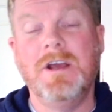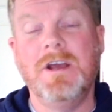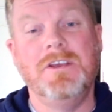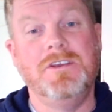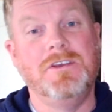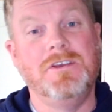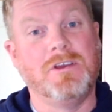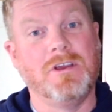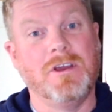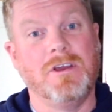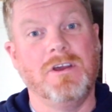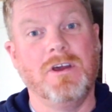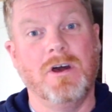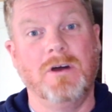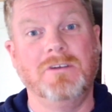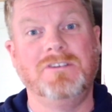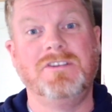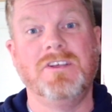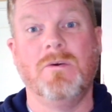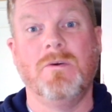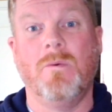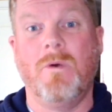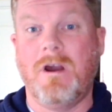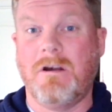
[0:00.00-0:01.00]
you can go to
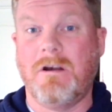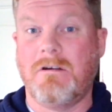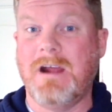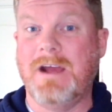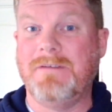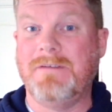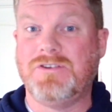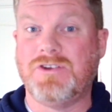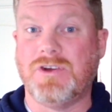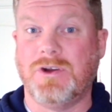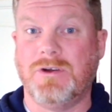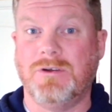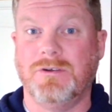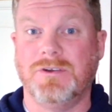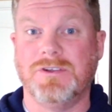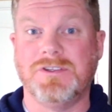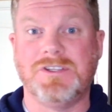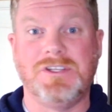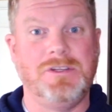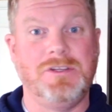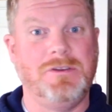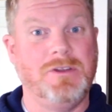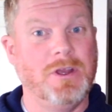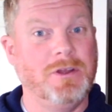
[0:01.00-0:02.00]
the Watercraft Journal's
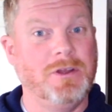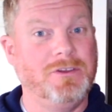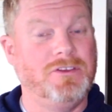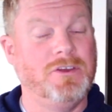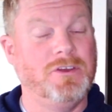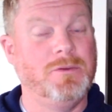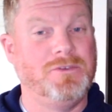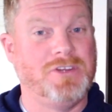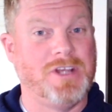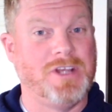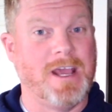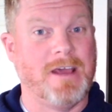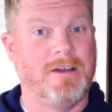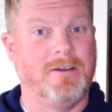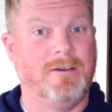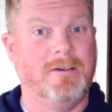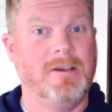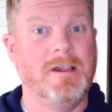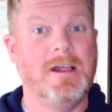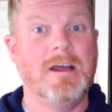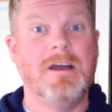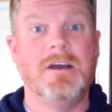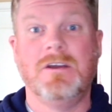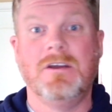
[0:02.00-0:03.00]
YouTube channel,
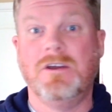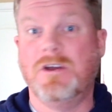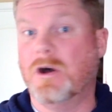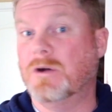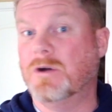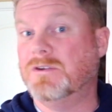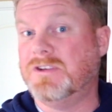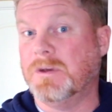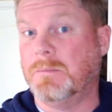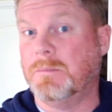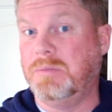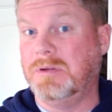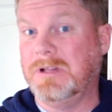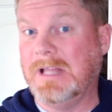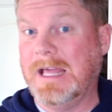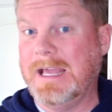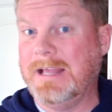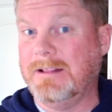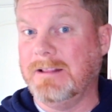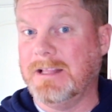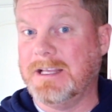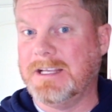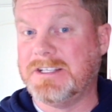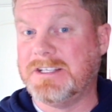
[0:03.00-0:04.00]
go to
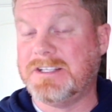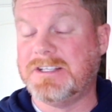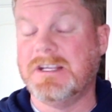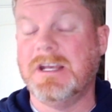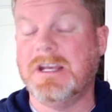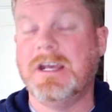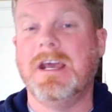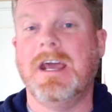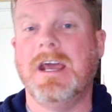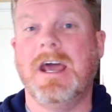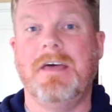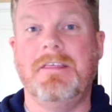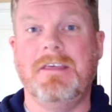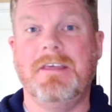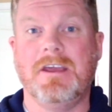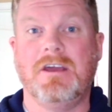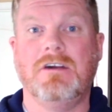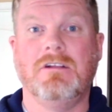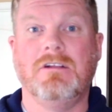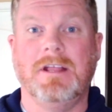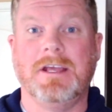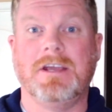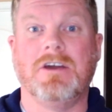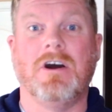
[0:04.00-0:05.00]
playlists, and then
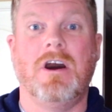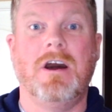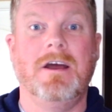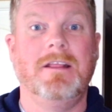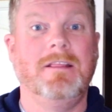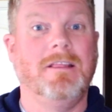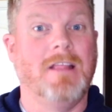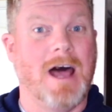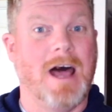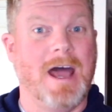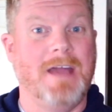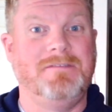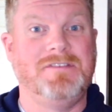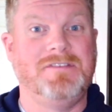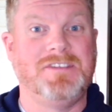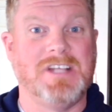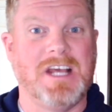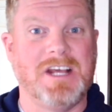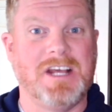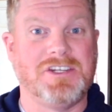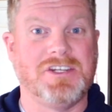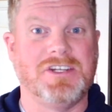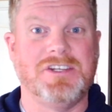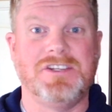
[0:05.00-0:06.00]
click on live
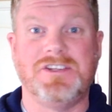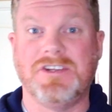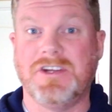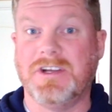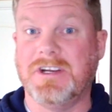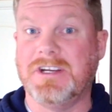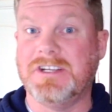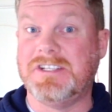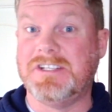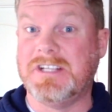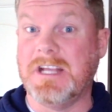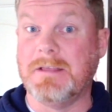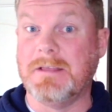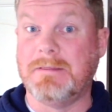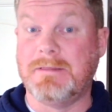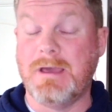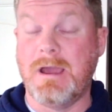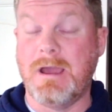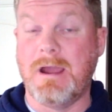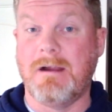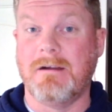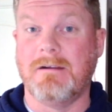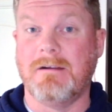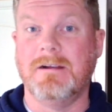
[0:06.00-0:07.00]
sessions. You're going to see it
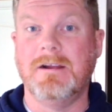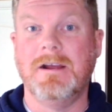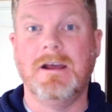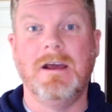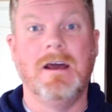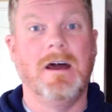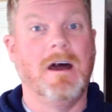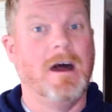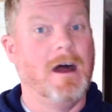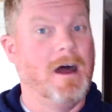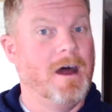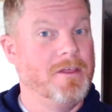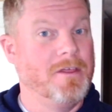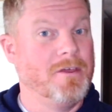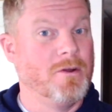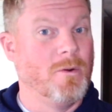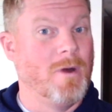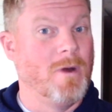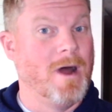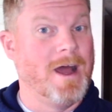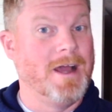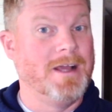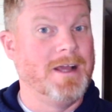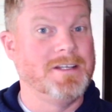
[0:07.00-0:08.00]
there.
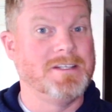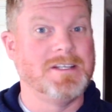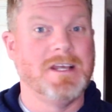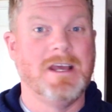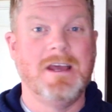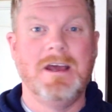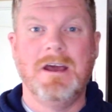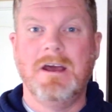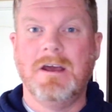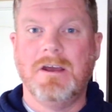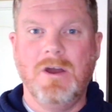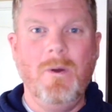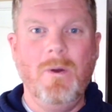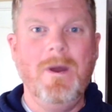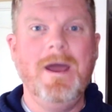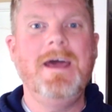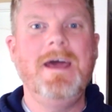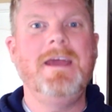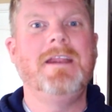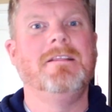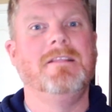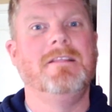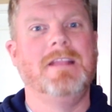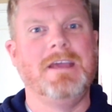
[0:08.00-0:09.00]
Otherwise, go
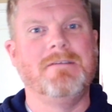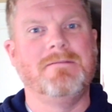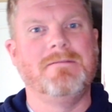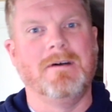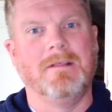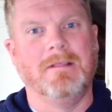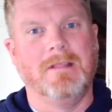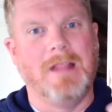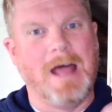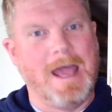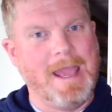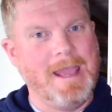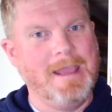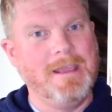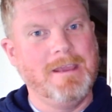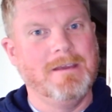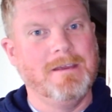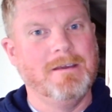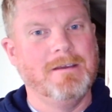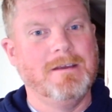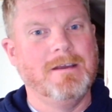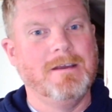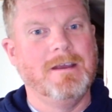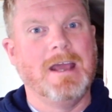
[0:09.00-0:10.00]
ahead and leave a like,
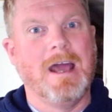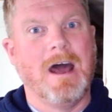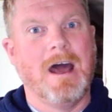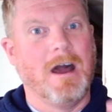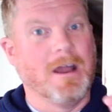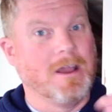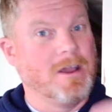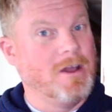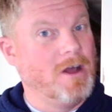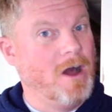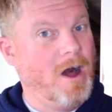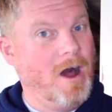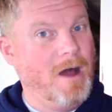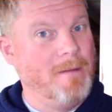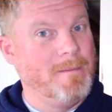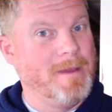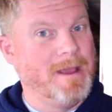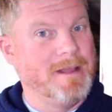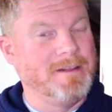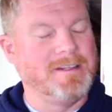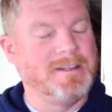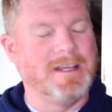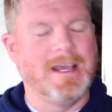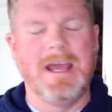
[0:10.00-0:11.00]
a
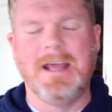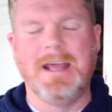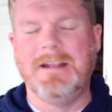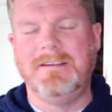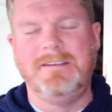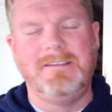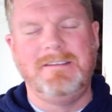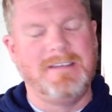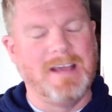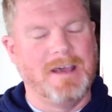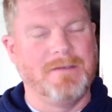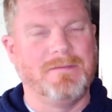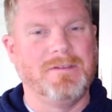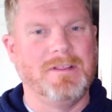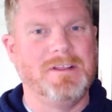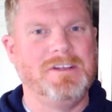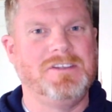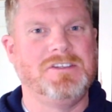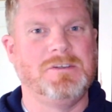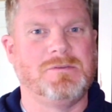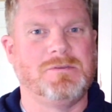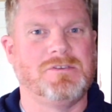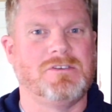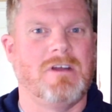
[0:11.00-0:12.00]
comment, and definitely
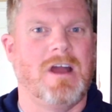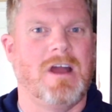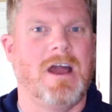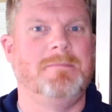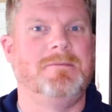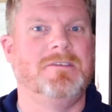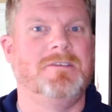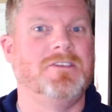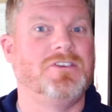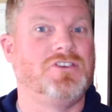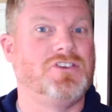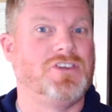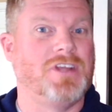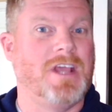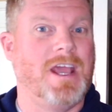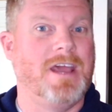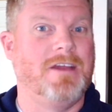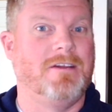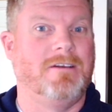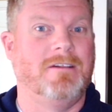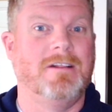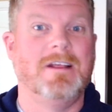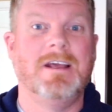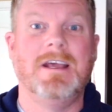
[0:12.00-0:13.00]
subscribe to the
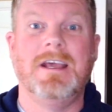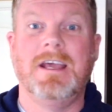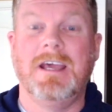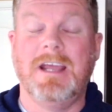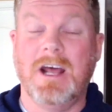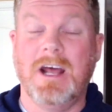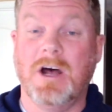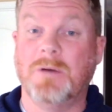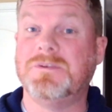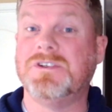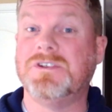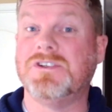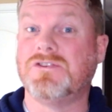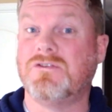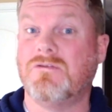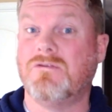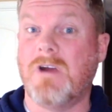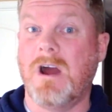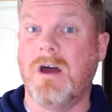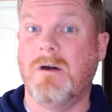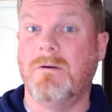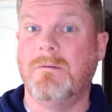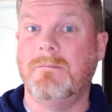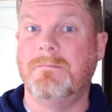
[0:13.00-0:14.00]
channel. It helps us
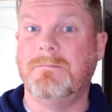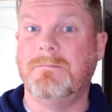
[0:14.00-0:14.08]
grow.